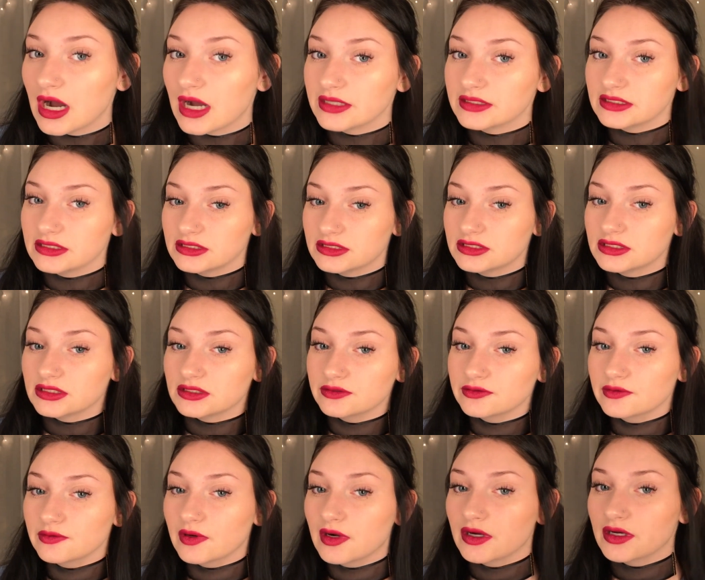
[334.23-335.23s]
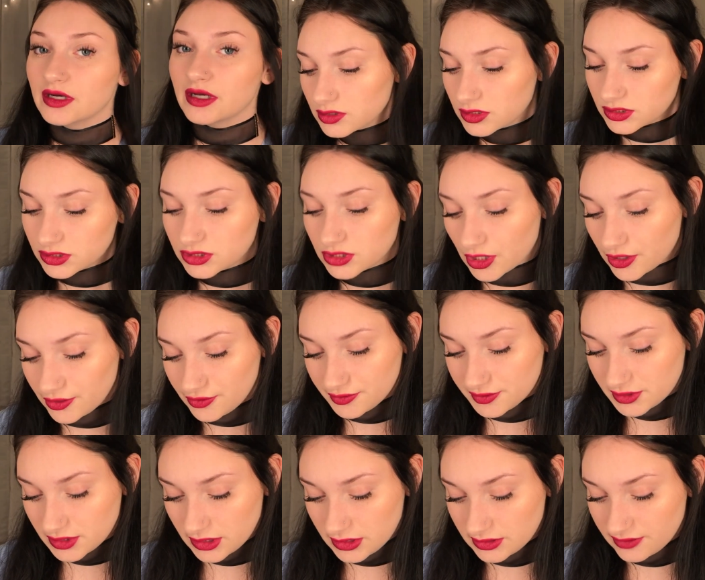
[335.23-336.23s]
I need to start
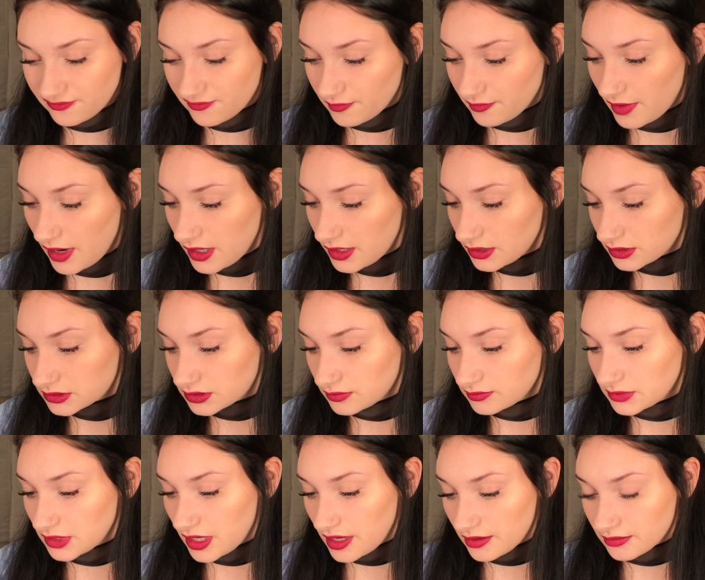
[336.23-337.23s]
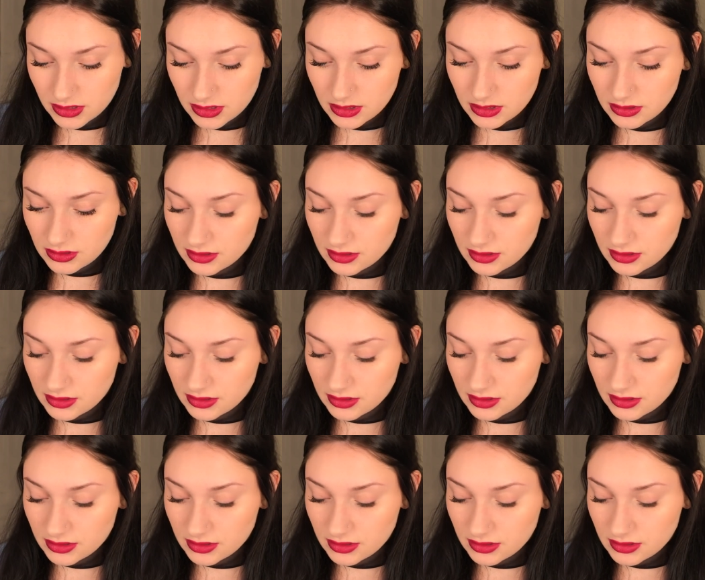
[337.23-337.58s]
using different products sometime.